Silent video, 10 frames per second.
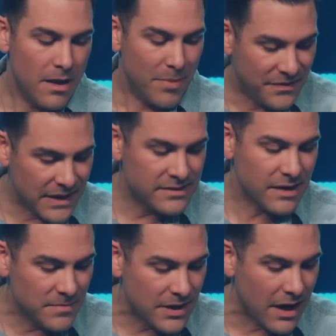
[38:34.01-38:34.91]
But then
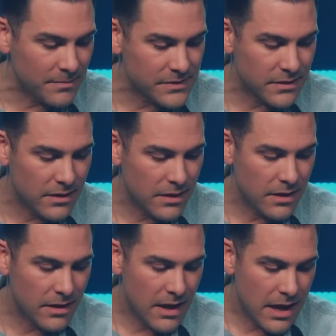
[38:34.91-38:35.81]
sometimes
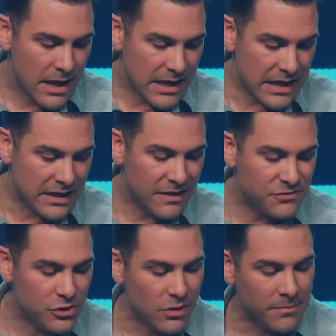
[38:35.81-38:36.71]
he
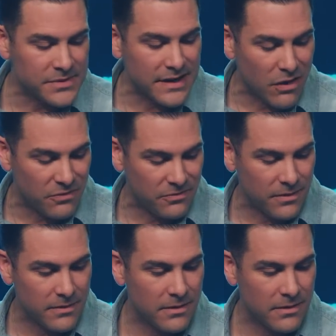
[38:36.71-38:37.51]
gives you himself